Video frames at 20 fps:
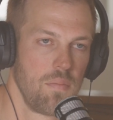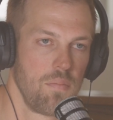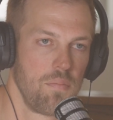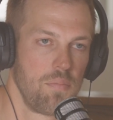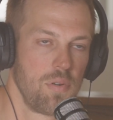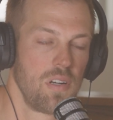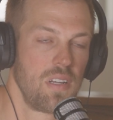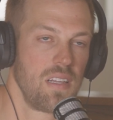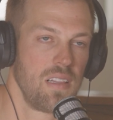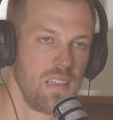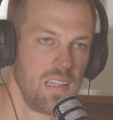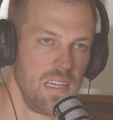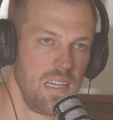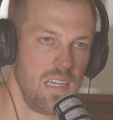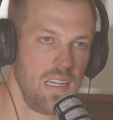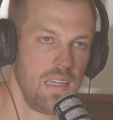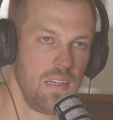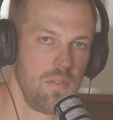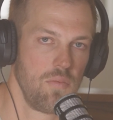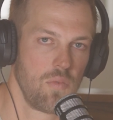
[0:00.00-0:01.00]
pretty
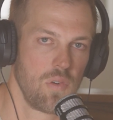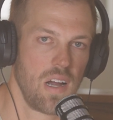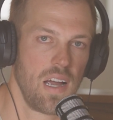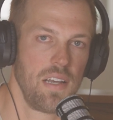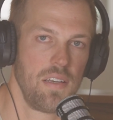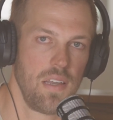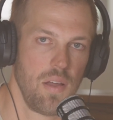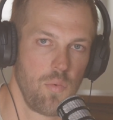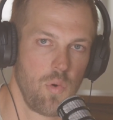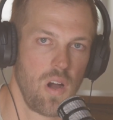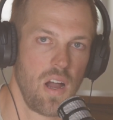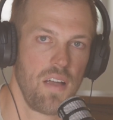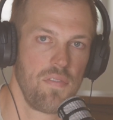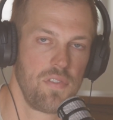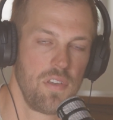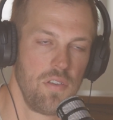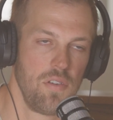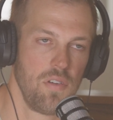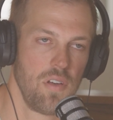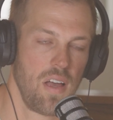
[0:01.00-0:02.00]
lean, where I have
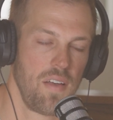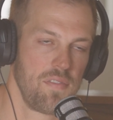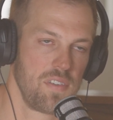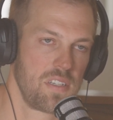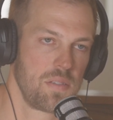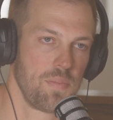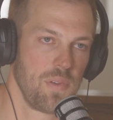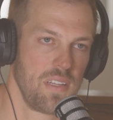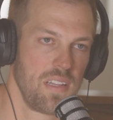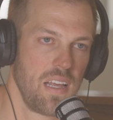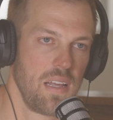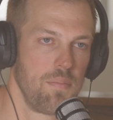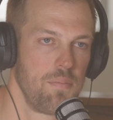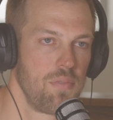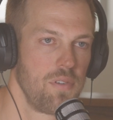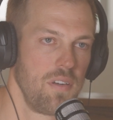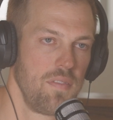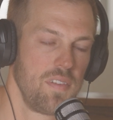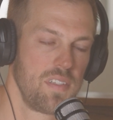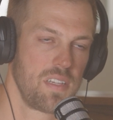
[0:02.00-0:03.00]
to do, I've explained that in
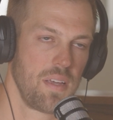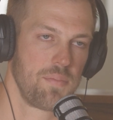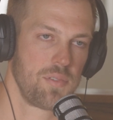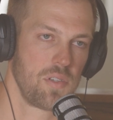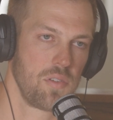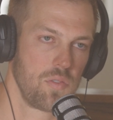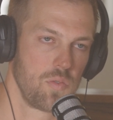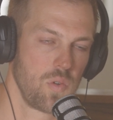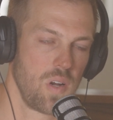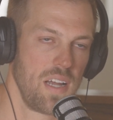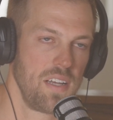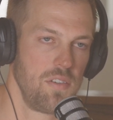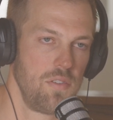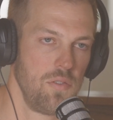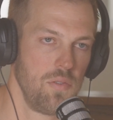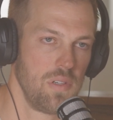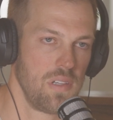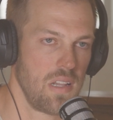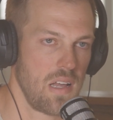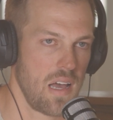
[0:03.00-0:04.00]
previous episodes, where I
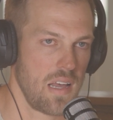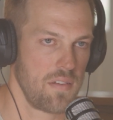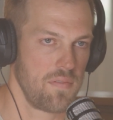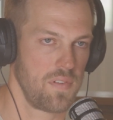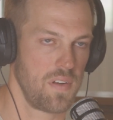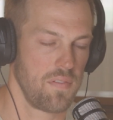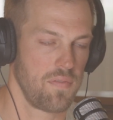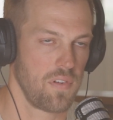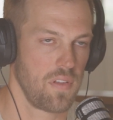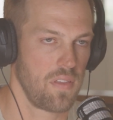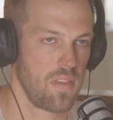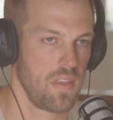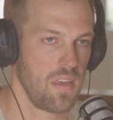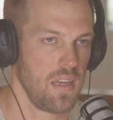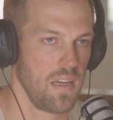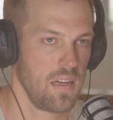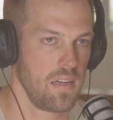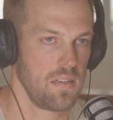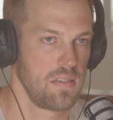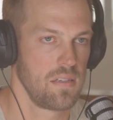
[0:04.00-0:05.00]
do a lot of different
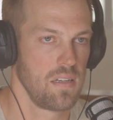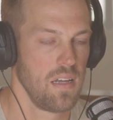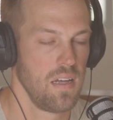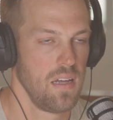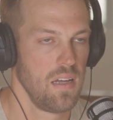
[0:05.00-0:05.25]
things